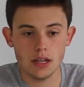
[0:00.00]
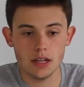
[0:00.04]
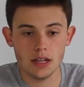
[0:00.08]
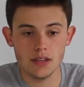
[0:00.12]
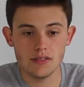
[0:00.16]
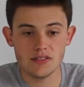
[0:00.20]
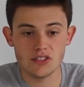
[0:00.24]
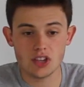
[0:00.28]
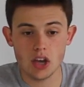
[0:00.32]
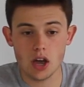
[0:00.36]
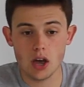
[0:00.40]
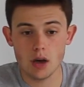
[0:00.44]

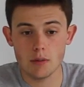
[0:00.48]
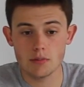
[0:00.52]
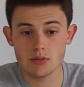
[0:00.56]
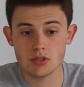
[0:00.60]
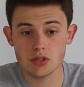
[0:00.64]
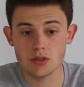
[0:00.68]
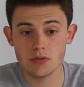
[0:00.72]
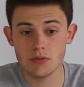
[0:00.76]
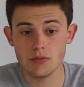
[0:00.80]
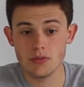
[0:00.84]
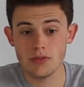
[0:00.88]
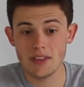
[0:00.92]
in
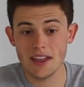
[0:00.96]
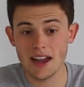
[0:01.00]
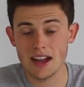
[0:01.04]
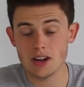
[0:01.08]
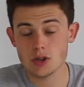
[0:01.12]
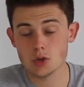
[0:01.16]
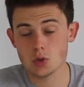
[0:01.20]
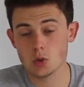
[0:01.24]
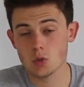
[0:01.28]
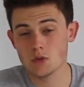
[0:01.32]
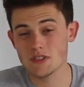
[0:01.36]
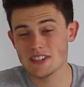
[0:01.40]
terms of the
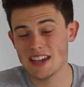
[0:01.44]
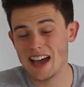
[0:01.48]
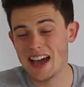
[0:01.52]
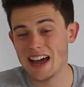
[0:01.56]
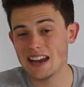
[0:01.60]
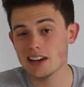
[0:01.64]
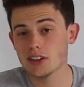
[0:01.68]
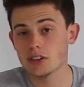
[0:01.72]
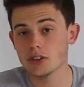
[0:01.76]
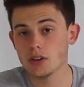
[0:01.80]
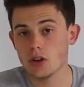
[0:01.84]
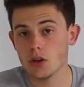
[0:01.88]
actual
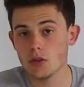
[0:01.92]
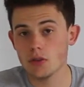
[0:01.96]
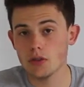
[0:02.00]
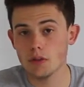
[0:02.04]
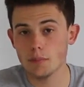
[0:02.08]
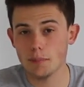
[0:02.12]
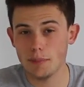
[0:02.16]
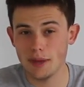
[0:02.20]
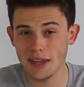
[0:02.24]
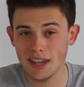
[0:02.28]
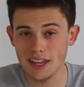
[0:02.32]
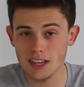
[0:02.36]
talent on
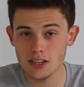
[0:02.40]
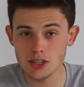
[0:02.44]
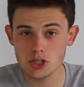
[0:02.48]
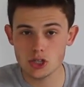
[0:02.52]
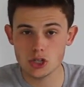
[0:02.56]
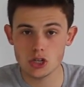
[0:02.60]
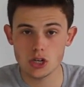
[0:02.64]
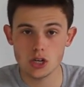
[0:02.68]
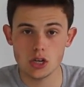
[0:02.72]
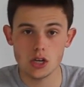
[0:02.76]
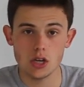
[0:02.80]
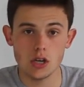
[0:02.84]
the
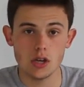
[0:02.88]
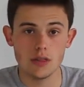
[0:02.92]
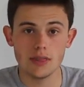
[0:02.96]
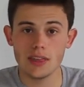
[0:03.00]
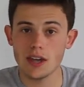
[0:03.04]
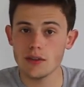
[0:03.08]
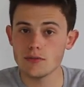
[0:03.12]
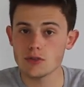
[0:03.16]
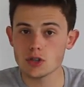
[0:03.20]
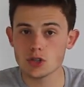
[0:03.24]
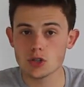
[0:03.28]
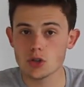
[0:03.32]
pitch.
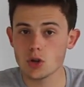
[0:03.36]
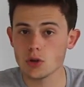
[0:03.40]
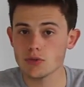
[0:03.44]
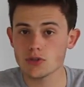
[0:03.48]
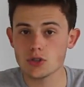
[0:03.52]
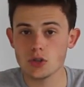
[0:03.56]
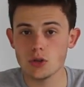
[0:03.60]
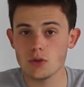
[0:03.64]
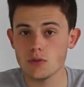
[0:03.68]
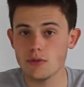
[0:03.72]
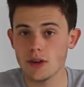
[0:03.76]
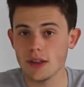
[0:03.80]
They've just
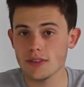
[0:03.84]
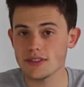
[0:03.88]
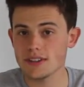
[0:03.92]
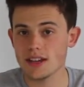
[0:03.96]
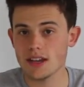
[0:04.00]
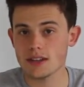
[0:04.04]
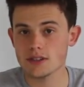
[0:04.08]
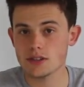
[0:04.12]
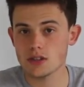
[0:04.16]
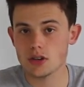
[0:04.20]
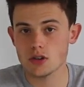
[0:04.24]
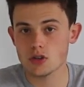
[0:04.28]
got two
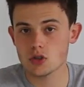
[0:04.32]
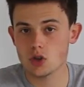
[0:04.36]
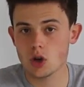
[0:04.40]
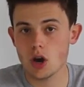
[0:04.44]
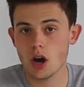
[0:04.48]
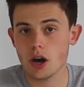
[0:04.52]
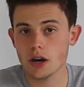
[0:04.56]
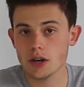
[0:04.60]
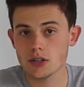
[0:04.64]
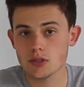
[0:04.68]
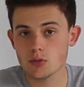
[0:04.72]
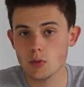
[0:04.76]
fantastic
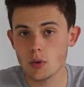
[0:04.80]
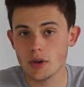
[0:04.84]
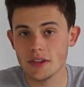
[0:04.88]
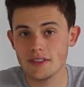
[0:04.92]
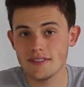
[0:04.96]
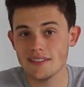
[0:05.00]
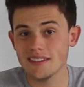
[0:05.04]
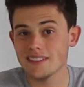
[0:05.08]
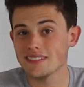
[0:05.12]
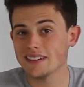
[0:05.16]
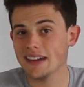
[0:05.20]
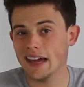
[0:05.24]
strikers, and we
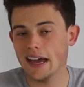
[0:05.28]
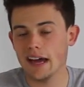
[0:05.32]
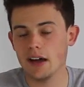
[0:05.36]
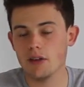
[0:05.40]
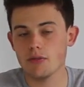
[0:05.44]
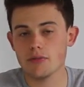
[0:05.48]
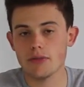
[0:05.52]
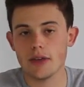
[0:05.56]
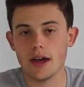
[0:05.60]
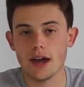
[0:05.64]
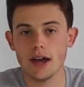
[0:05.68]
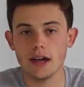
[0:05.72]
didn't
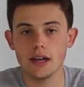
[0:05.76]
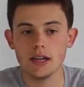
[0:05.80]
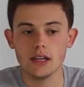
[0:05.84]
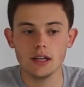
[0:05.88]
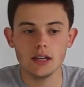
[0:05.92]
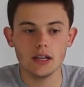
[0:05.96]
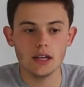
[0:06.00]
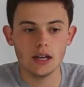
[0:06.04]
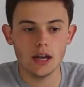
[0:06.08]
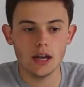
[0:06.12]
have that.